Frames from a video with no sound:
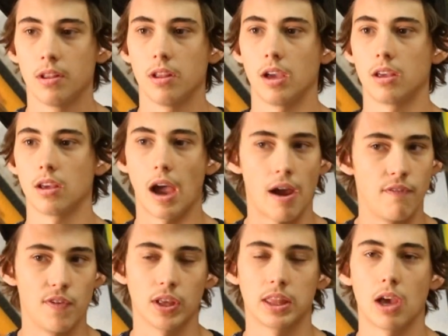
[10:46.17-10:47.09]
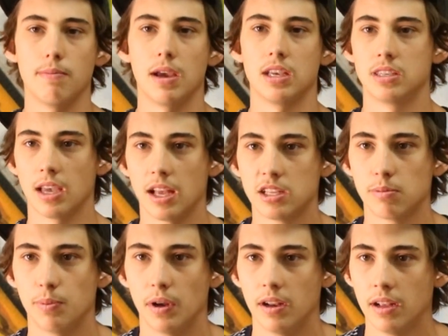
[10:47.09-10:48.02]
like I feel like that makes sense,
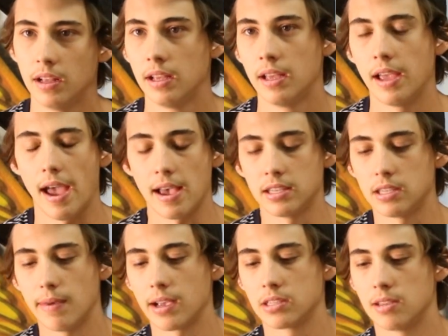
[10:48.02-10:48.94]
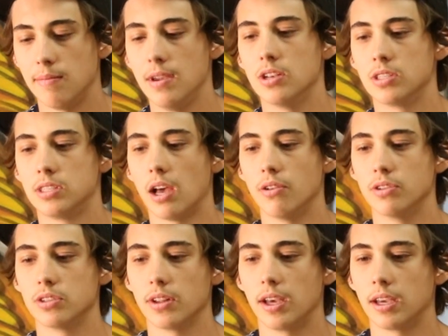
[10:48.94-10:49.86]
but SMX to me just
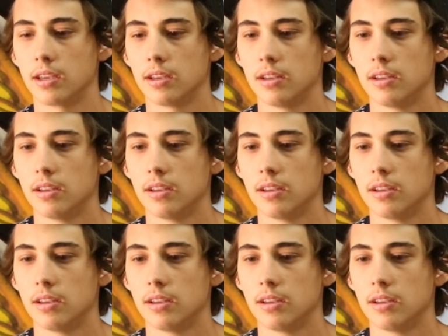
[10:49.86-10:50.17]
sounds like